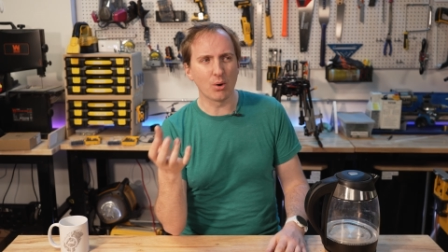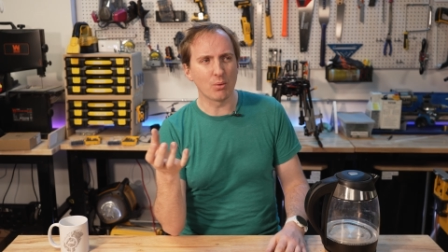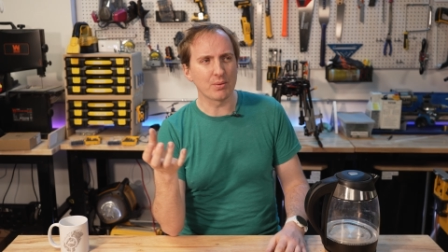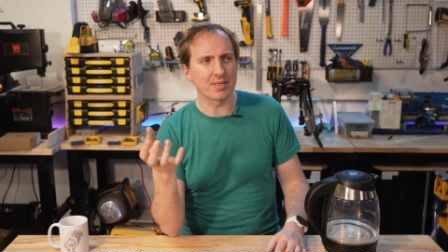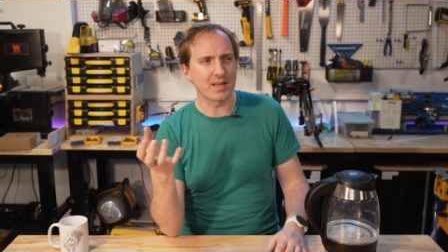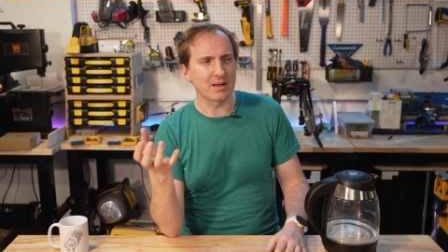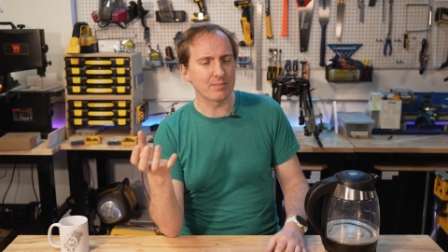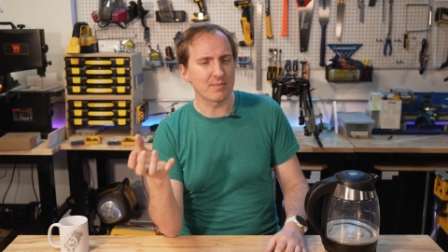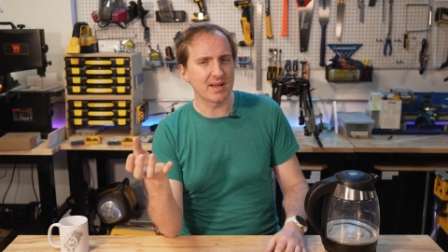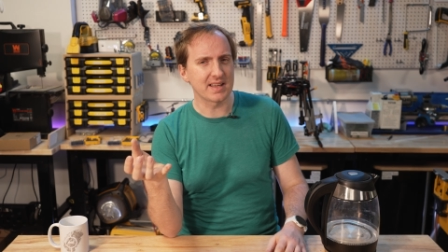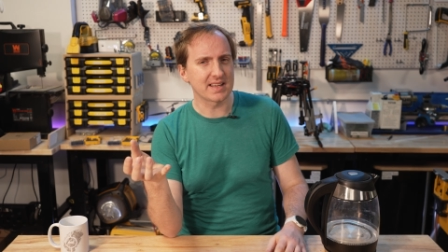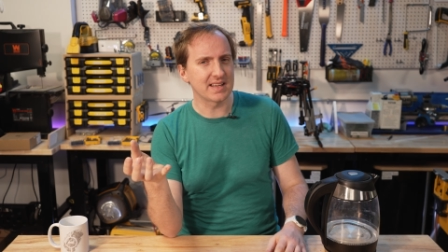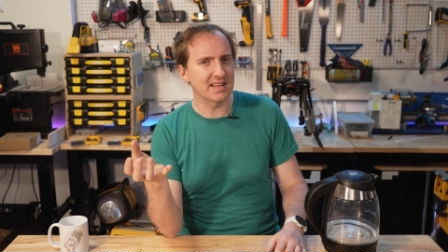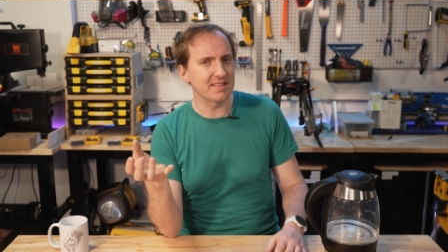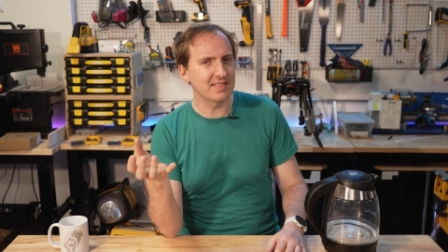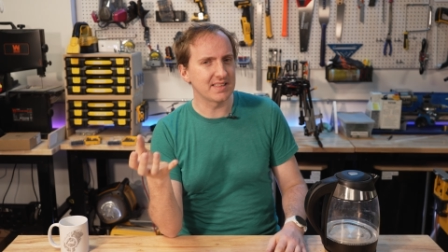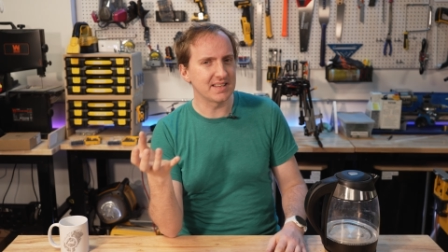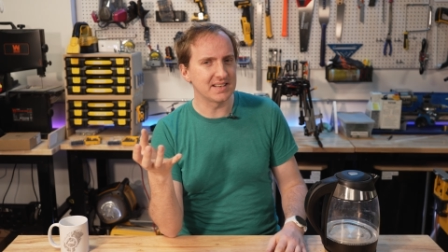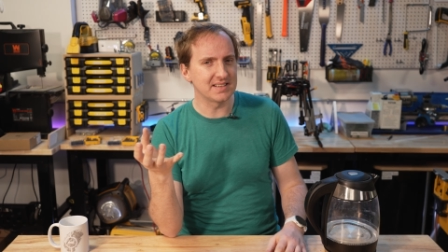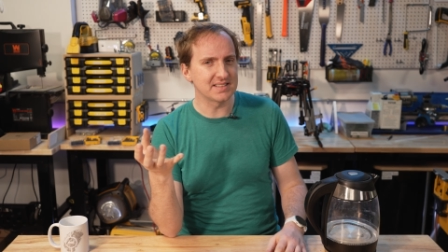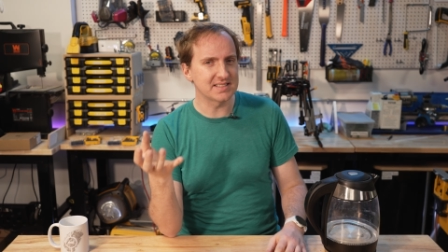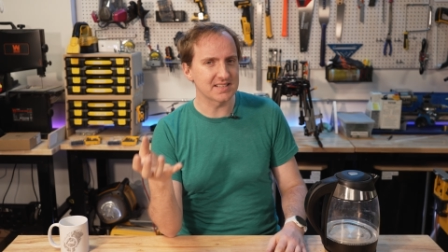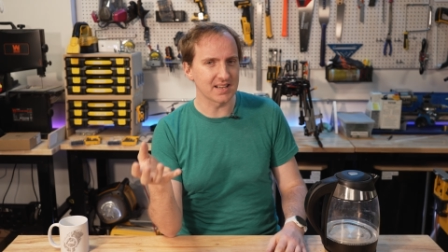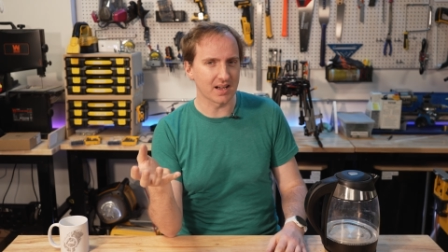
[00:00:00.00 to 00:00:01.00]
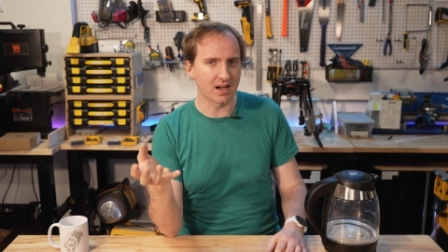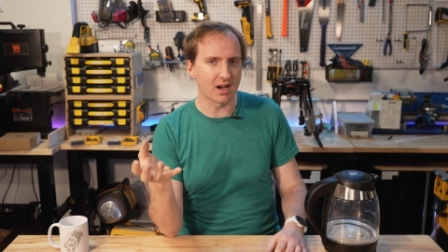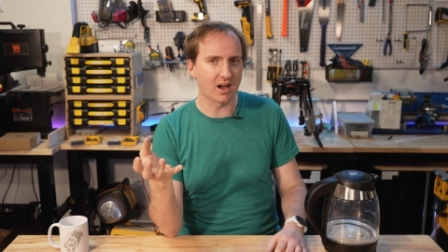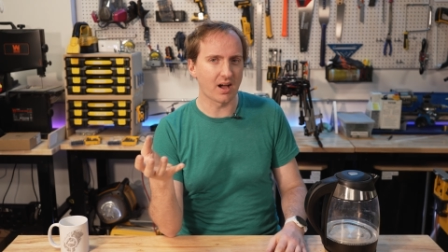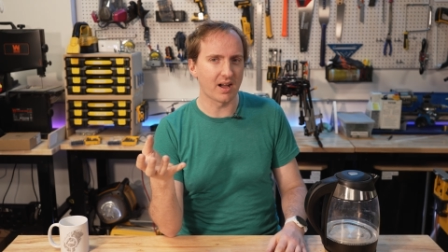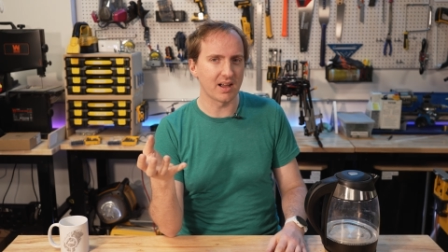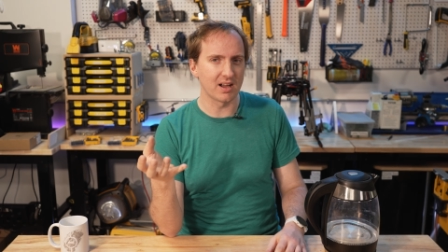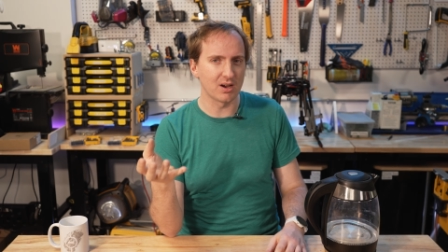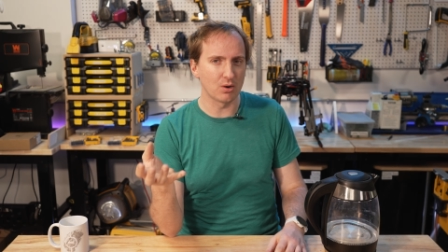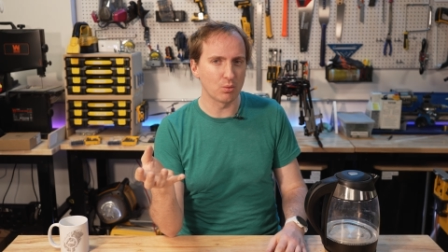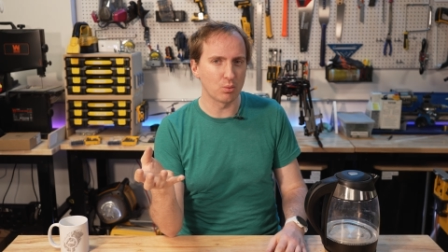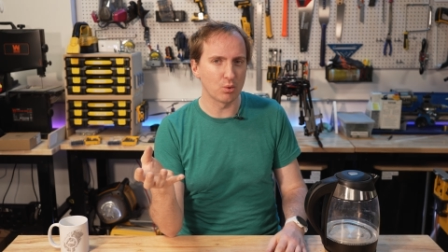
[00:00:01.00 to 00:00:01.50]
without making the
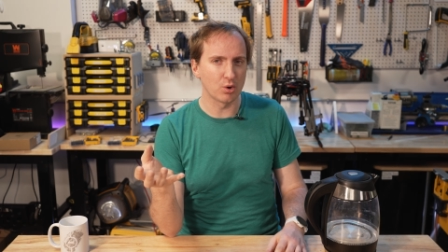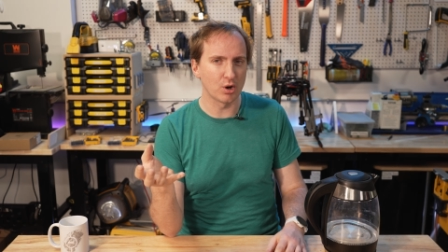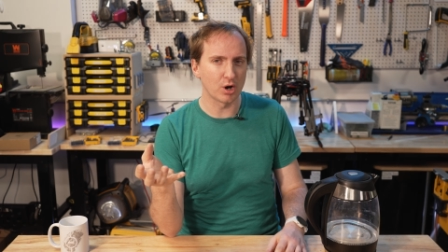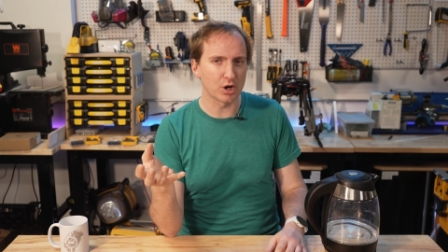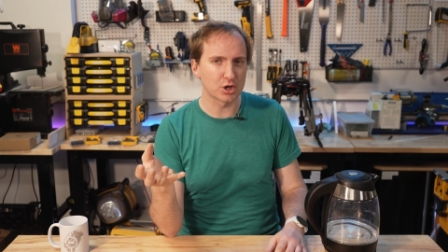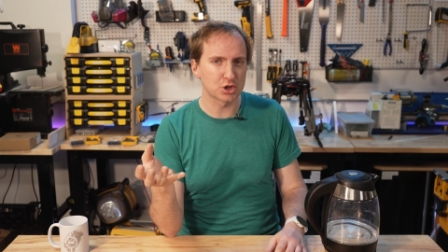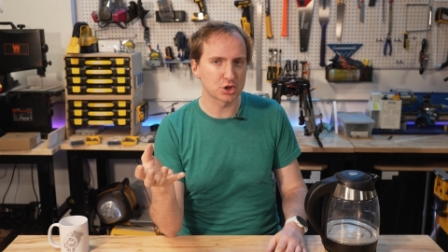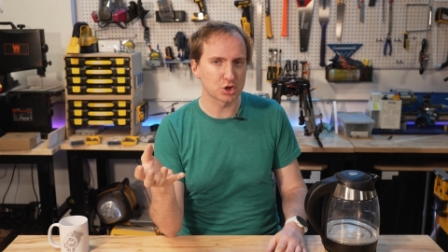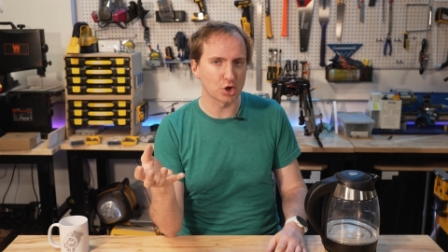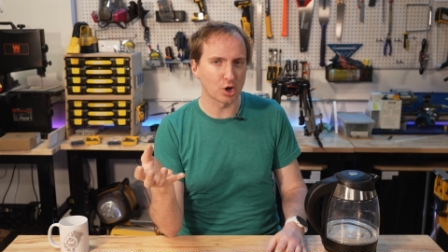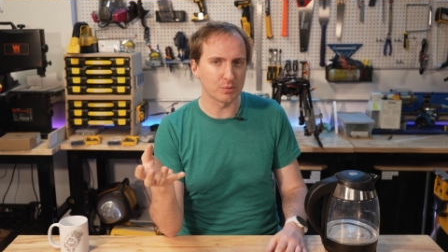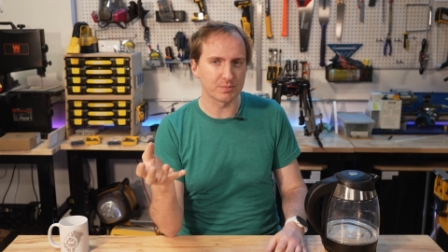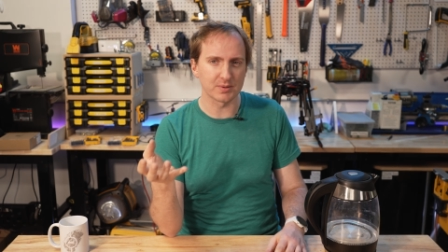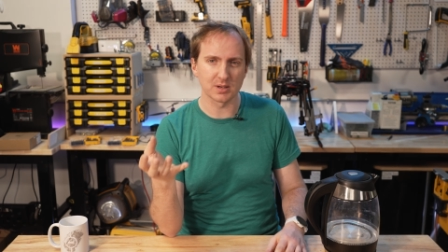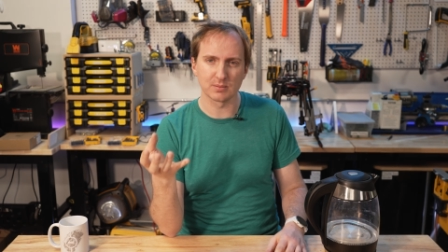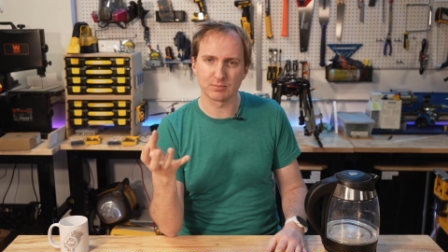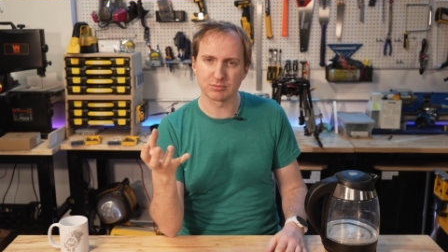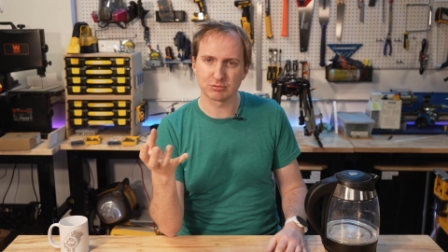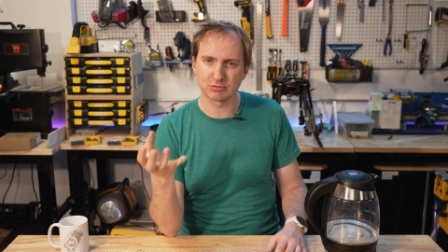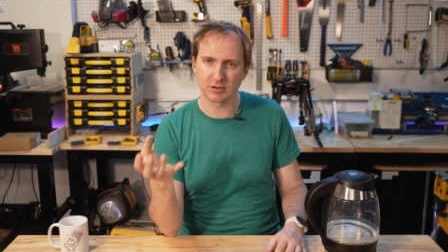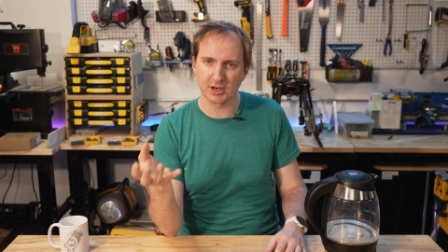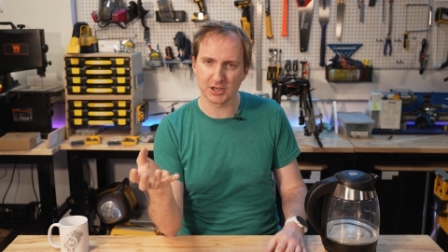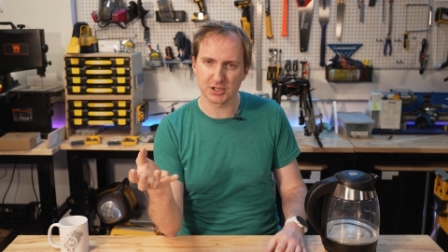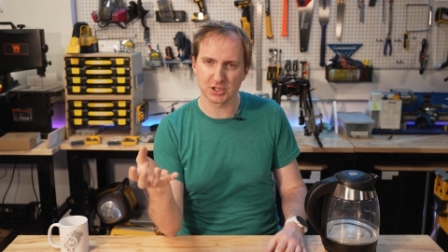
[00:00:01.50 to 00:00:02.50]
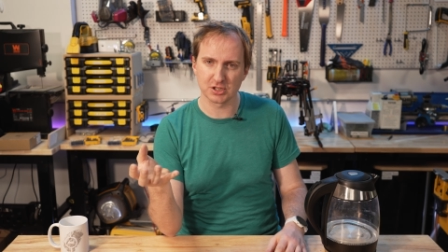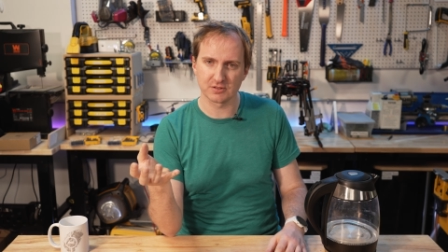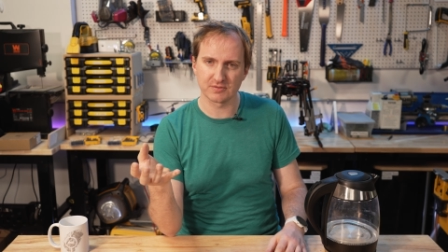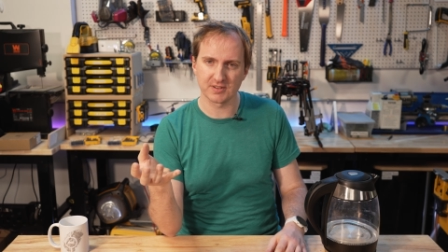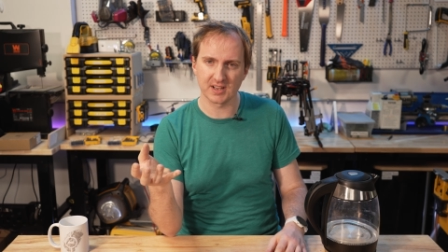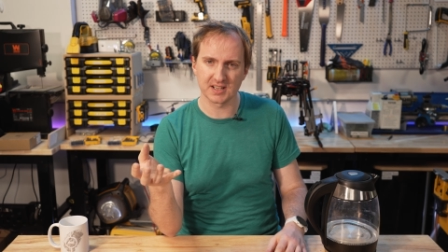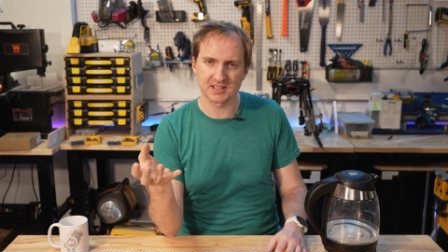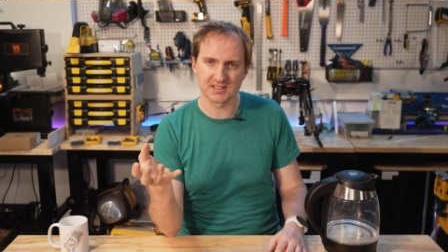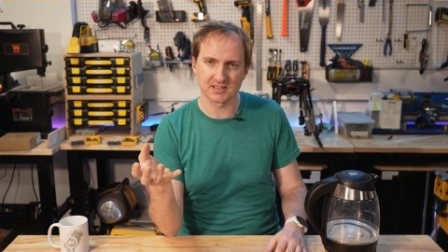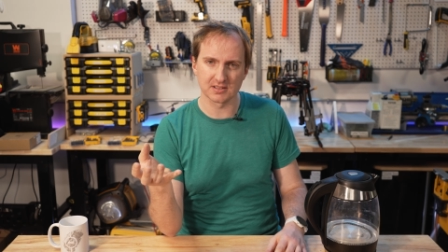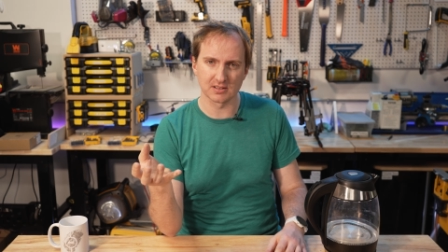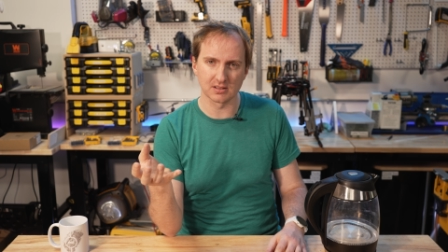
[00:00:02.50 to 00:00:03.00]
entire workshop a pressure
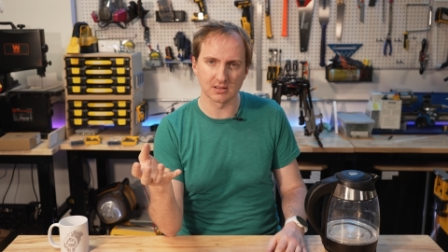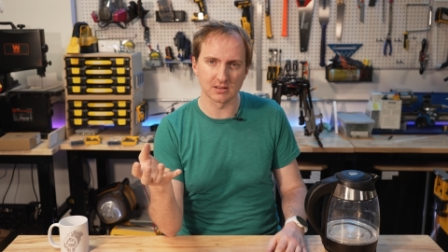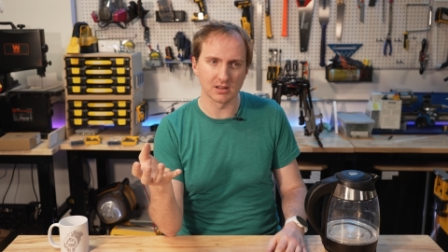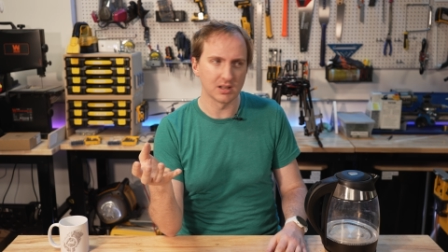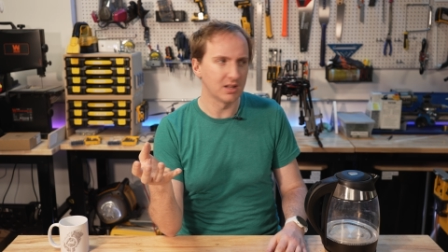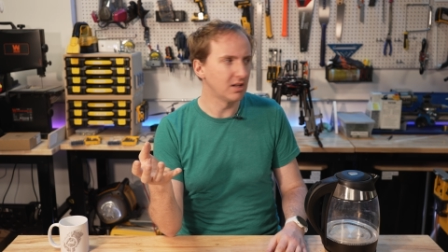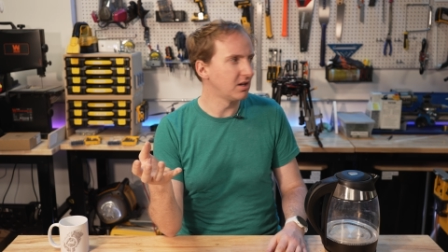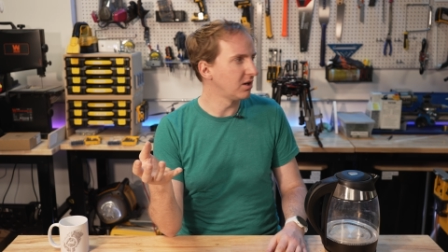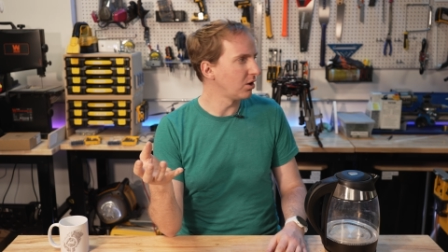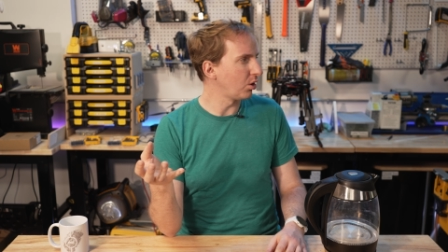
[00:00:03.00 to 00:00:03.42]
vessel